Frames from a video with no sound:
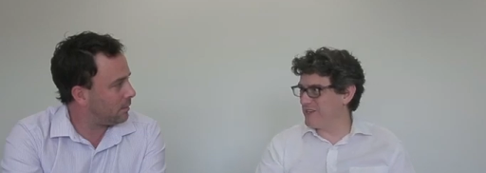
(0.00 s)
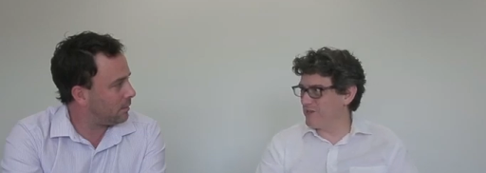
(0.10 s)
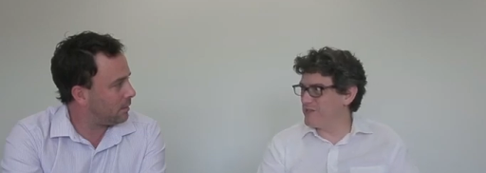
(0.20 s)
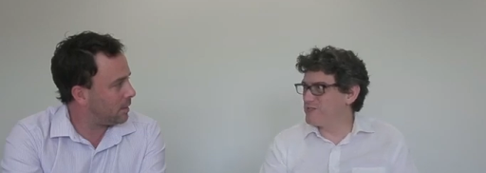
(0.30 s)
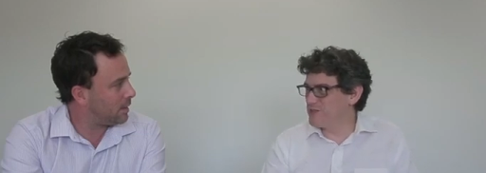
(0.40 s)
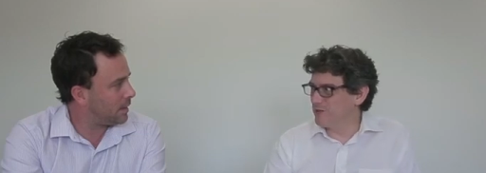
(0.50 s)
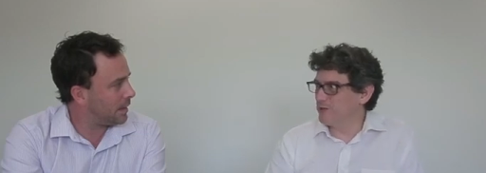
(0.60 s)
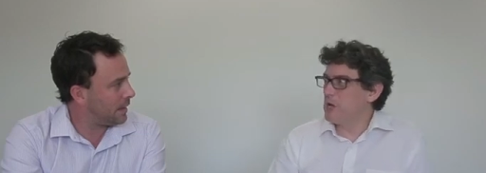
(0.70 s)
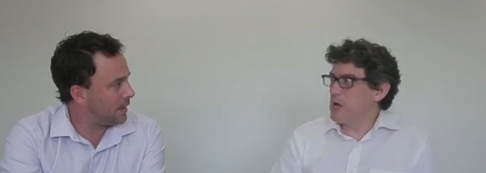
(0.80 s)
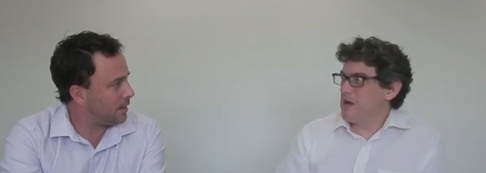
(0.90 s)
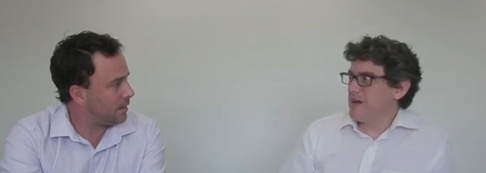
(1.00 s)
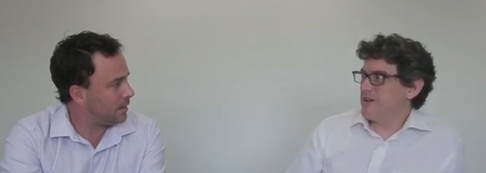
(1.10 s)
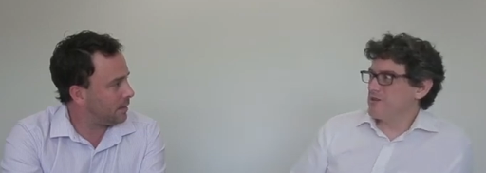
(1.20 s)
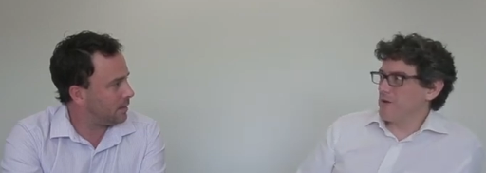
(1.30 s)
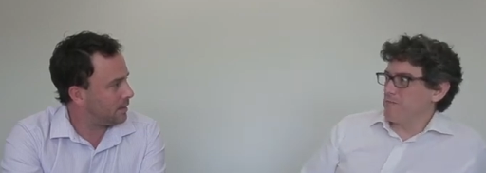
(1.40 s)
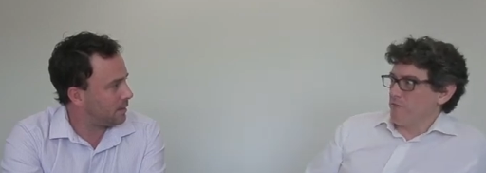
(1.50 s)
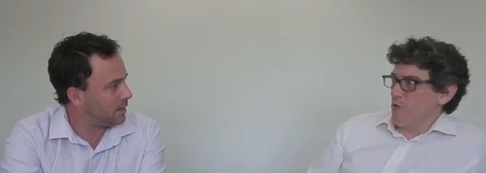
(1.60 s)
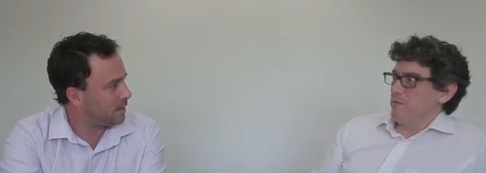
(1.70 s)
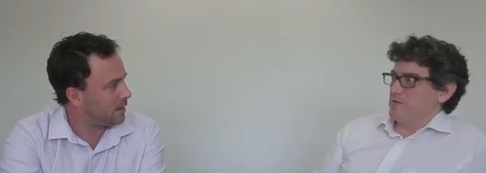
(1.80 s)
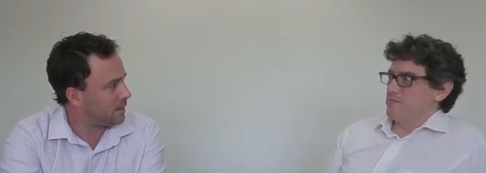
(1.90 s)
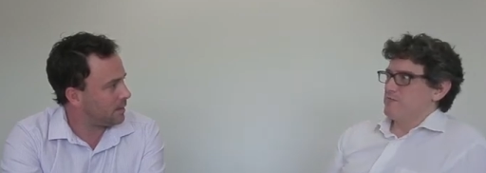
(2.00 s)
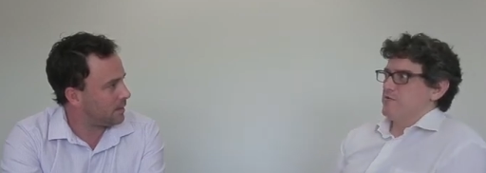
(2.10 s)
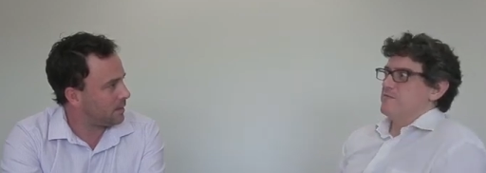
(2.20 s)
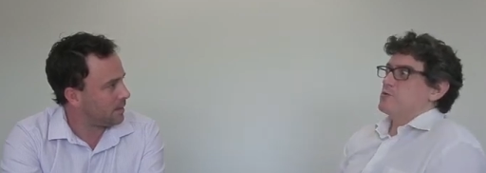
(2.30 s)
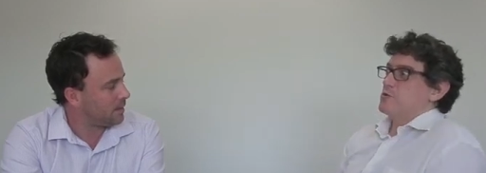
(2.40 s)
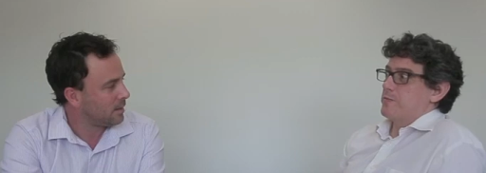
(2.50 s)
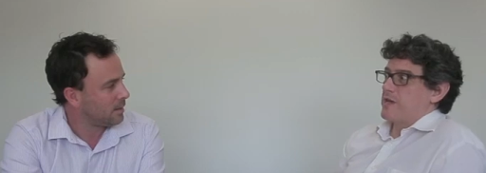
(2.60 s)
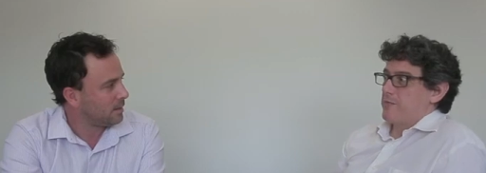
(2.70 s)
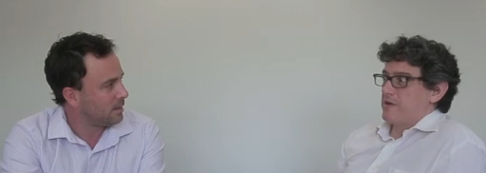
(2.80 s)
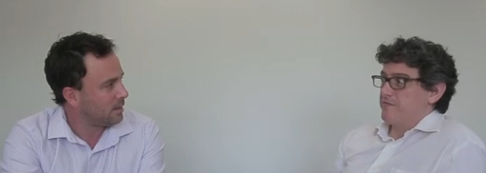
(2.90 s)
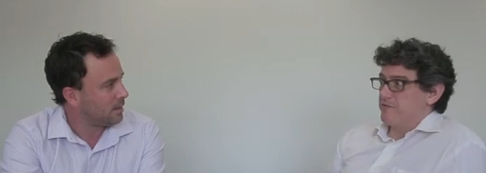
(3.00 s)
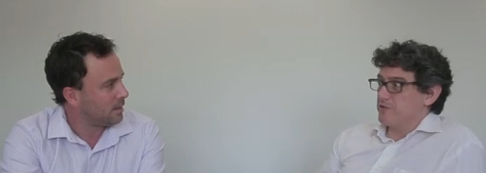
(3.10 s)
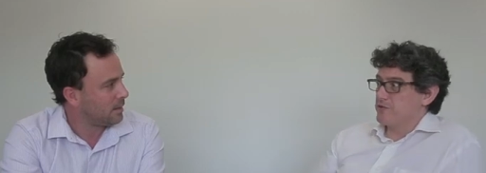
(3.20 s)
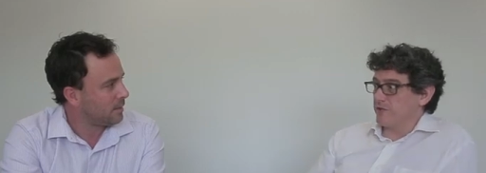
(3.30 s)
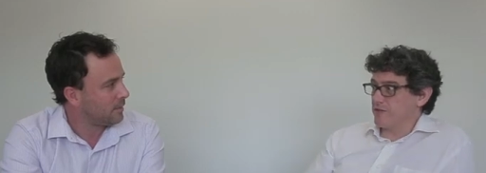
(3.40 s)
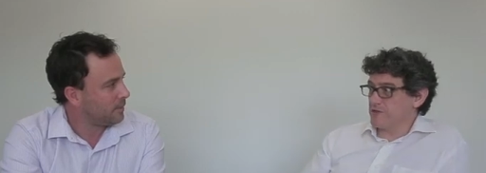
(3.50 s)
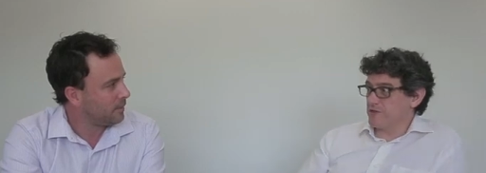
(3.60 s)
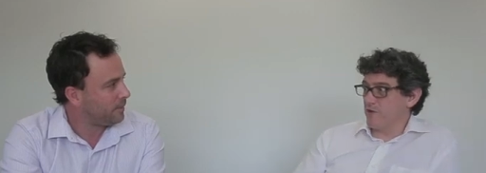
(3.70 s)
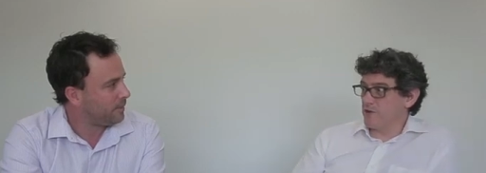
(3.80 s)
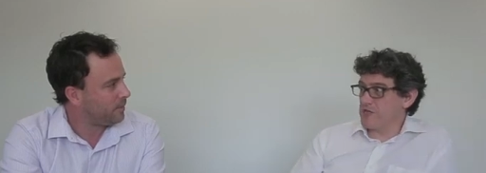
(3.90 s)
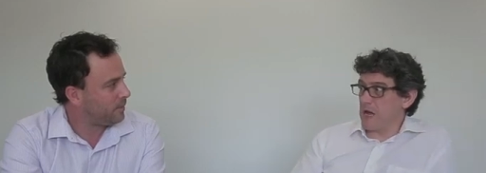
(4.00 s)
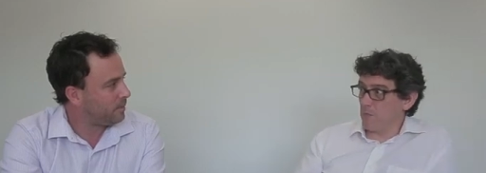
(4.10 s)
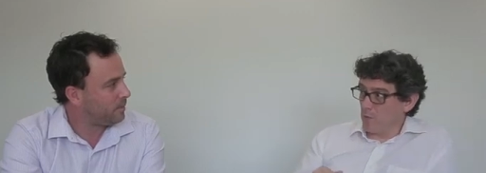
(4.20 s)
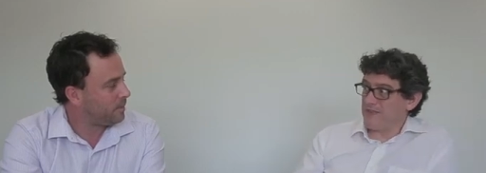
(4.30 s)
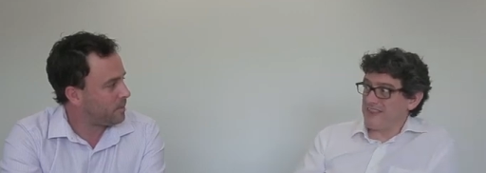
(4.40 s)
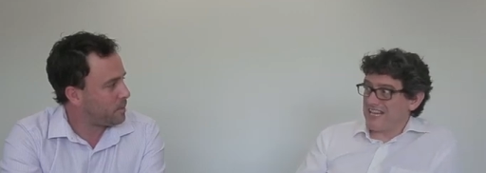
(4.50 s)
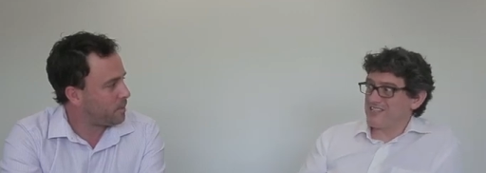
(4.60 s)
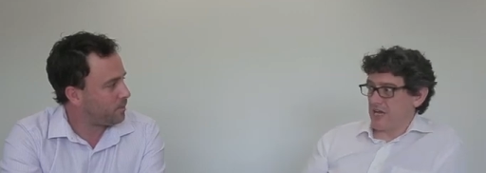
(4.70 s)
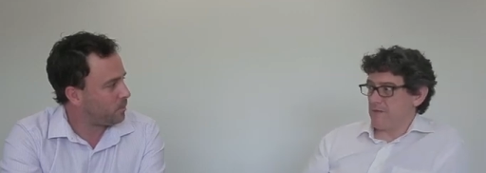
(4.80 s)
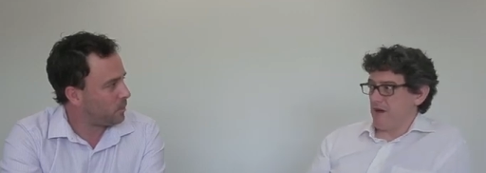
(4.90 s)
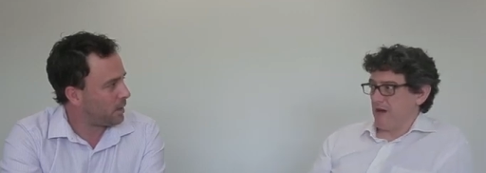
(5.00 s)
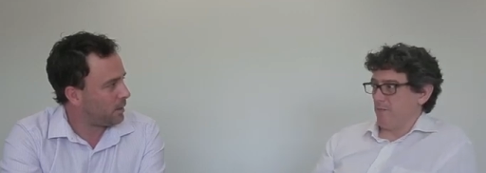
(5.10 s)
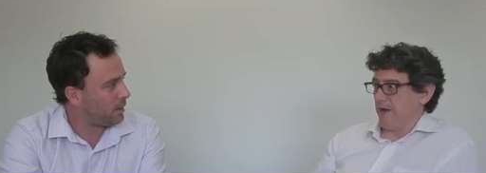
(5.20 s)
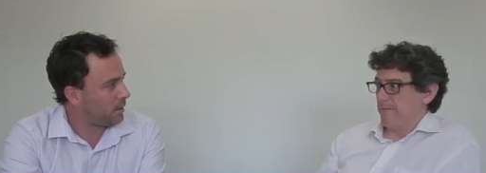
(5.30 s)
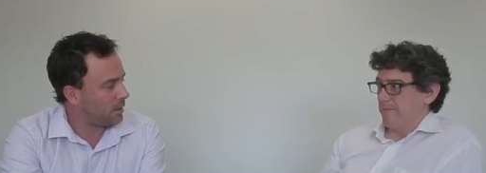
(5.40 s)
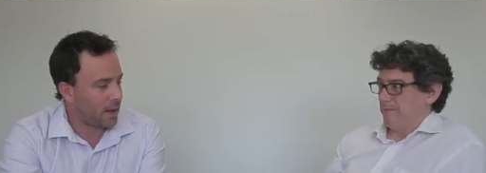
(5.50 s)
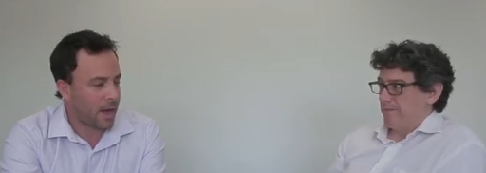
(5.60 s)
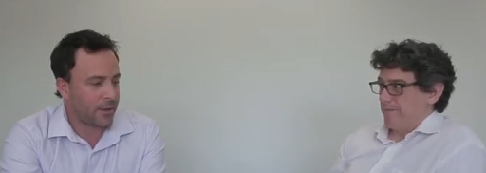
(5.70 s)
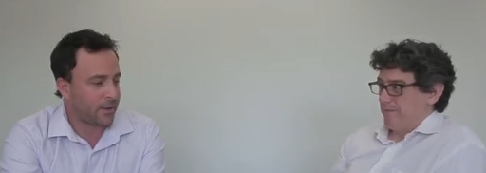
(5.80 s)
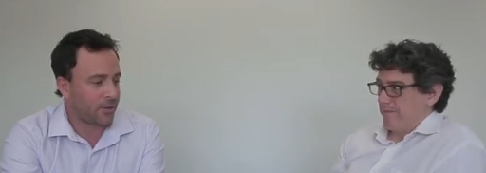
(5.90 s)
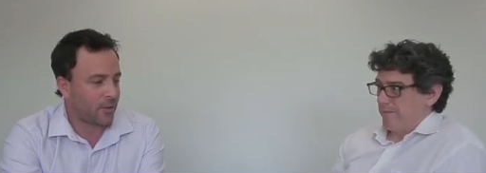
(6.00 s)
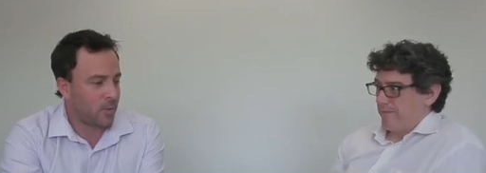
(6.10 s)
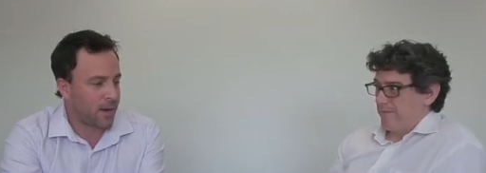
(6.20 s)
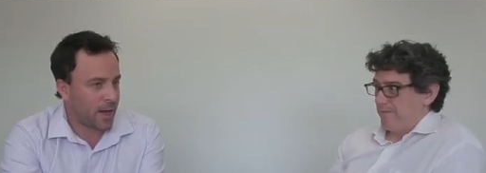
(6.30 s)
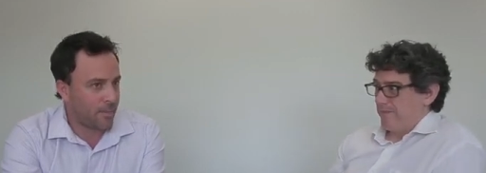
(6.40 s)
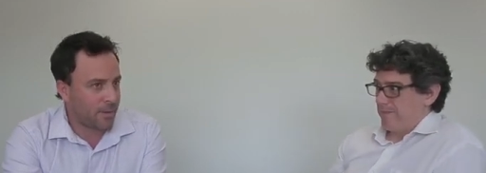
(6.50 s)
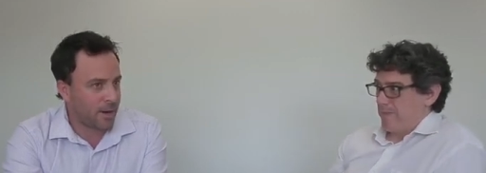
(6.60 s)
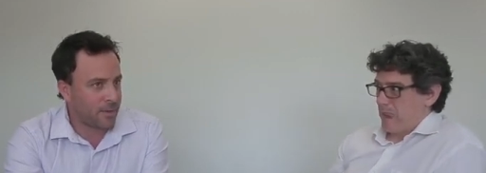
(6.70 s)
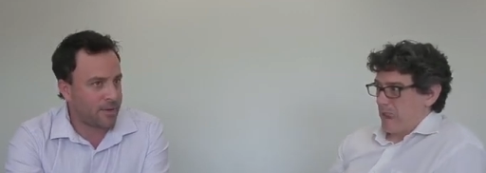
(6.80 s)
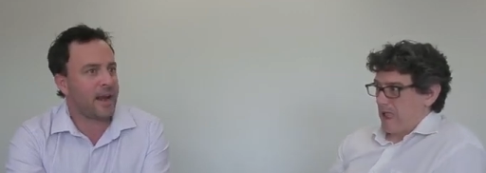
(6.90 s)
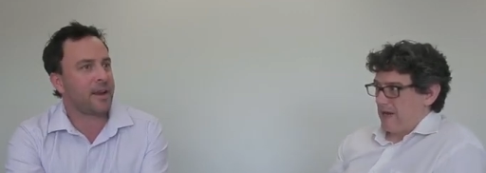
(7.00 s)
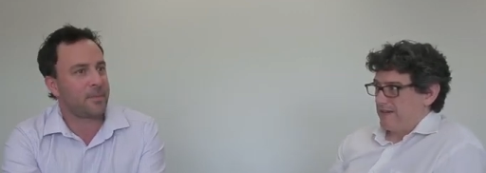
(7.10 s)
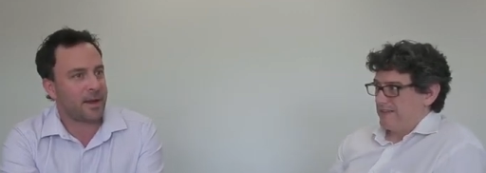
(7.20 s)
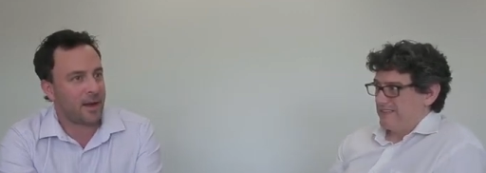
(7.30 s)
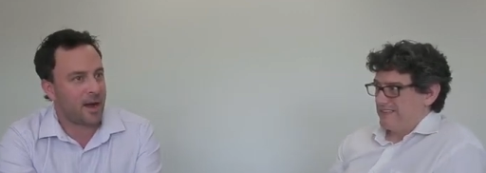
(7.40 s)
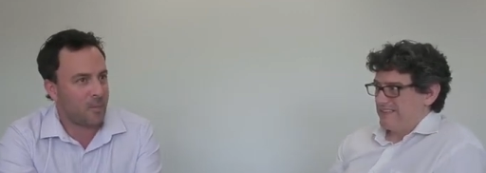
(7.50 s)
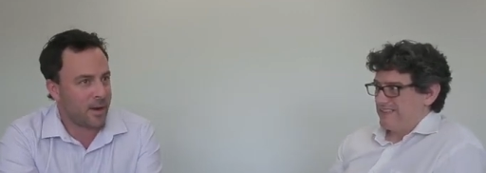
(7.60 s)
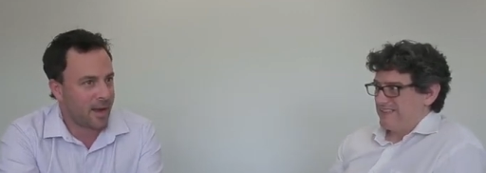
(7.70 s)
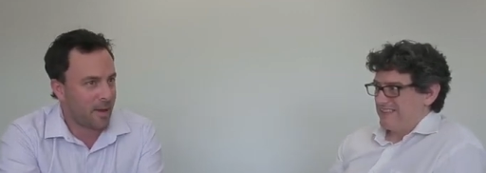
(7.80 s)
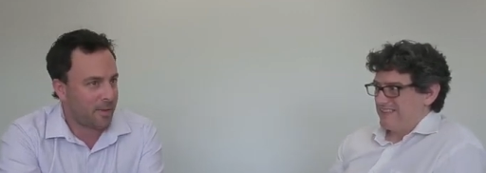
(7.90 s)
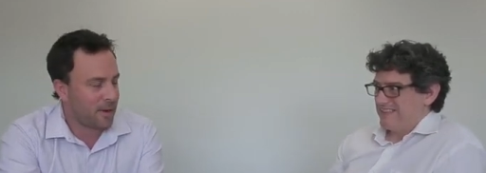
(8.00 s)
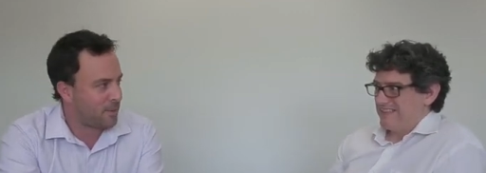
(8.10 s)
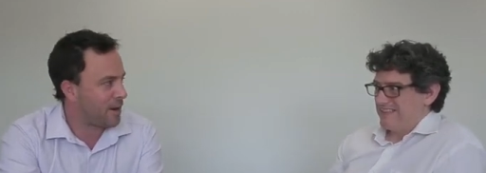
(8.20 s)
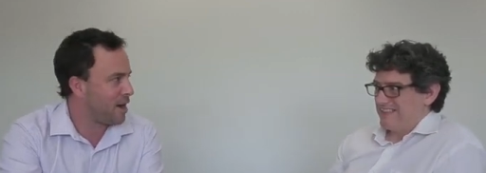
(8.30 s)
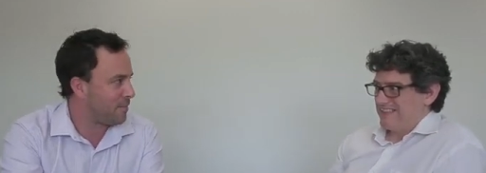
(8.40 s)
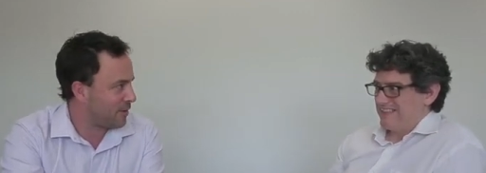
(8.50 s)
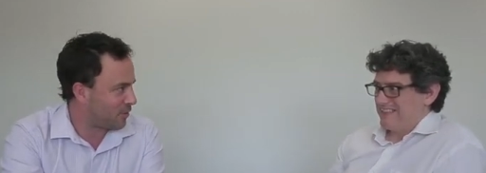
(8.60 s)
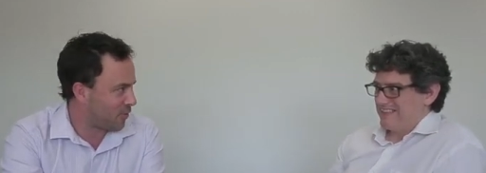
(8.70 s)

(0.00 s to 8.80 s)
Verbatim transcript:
Speaker 1: there is still performance improvements which will be coming in future releases of ONTAP with that same hardware. Yeah,
Speaker 2: and as a software company, pretending to be a hardware company, pretending to be a